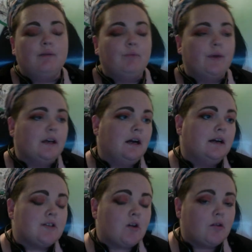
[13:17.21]
We
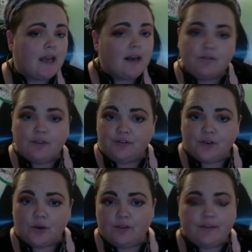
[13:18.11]
are sold out of a
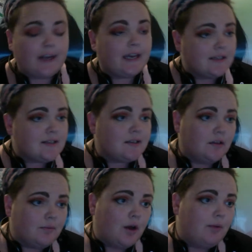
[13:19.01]
few of our kits at
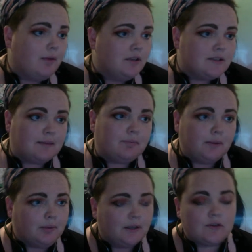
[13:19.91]
the moment,
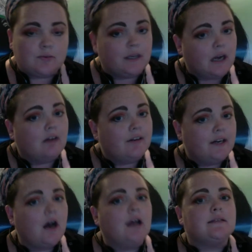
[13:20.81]
simply because we are in
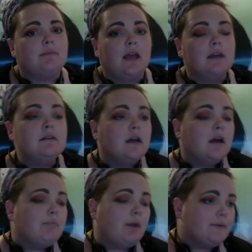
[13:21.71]
high demand,
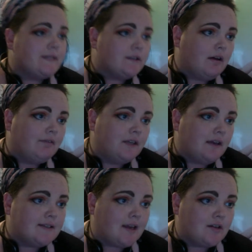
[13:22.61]
but we still have the
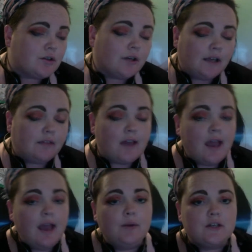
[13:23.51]
essential kit
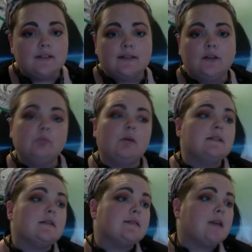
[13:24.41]
there, which is a good
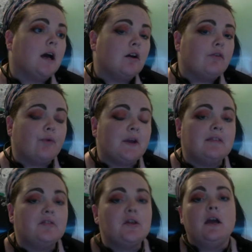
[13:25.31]
one to start off
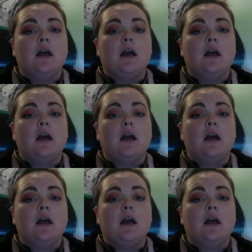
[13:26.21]
with.